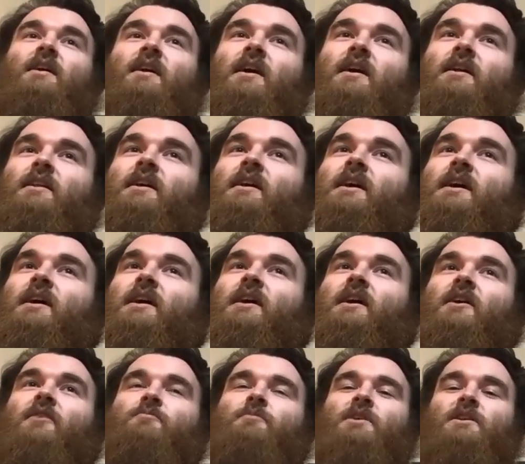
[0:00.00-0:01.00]
And
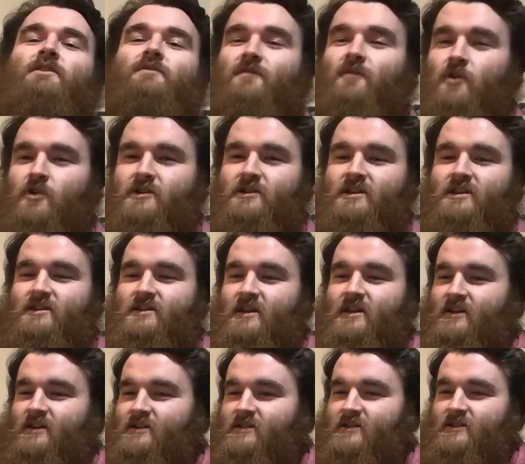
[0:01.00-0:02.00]
I've made
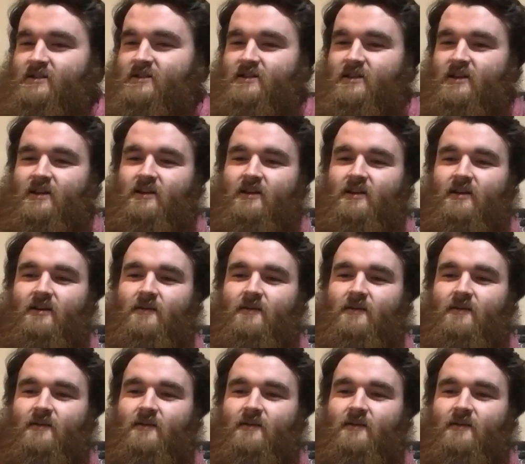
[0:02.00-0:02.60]
46 since then.